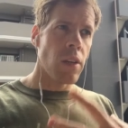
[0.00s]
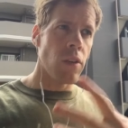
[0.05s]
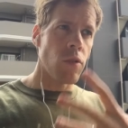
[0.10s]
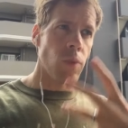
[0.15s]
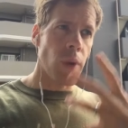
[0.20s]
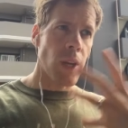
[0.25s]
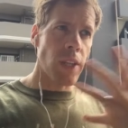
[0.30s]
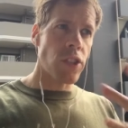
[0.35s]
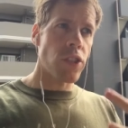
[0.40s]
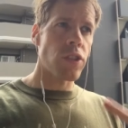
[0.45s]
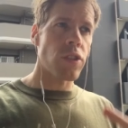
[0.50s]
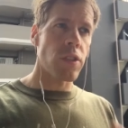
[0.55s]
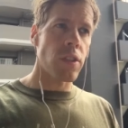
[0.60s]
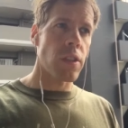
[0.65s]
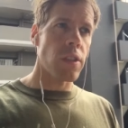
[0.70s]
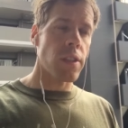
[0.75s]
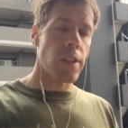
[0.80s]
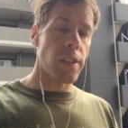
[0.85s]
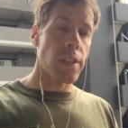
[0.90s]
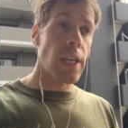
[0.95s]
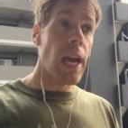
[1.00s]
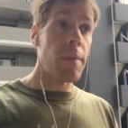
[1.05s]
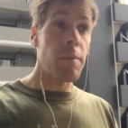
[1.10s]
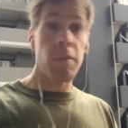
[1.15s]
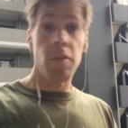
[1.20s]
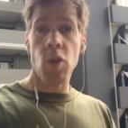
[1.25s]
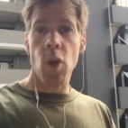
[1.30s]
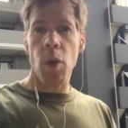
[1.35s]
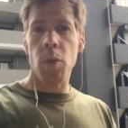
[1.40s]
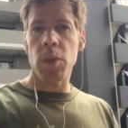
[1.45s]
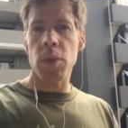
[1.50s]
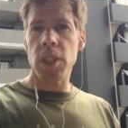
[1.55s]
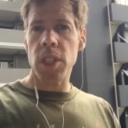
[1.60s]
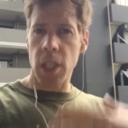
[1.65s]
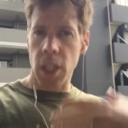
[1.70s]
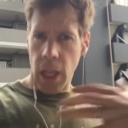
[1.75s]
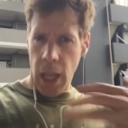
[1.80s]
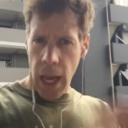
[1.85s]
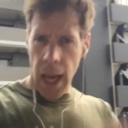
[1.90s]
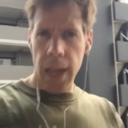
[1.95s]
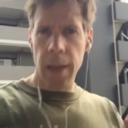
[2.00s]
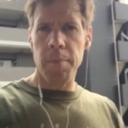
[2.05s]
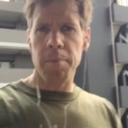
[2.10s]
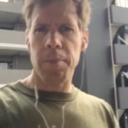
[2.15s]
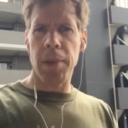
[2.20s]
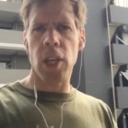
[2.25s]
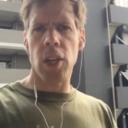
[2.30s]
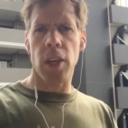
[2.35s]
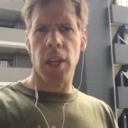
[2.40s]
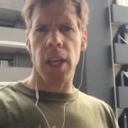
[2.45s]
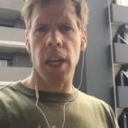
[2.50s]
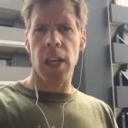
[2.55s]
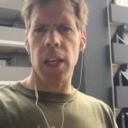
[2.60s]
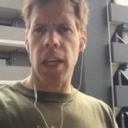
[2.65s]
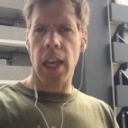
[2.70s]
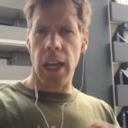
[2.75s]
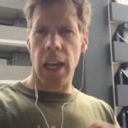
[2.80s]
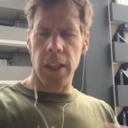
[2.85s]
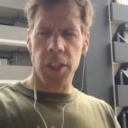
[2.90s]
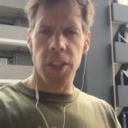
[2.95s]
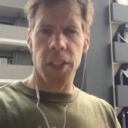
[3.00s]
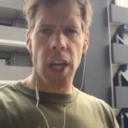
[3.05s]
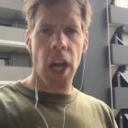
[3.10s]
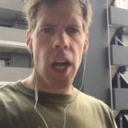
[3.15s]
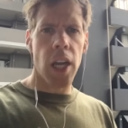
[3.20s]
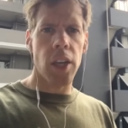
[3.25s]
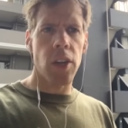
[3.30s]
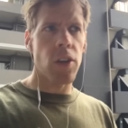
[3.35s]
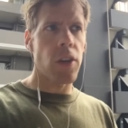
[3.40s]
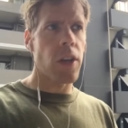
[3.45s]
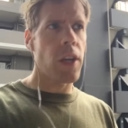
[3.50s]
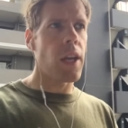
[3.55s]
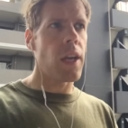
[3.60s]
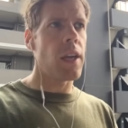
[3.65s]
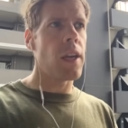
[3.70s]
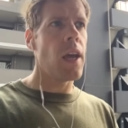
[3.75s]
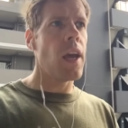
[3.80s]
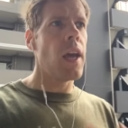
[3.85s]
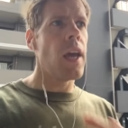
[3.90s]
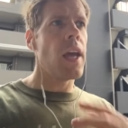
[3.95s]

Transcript: registered at the time, even though I was a kind of bigger kid, kind of stockier kid,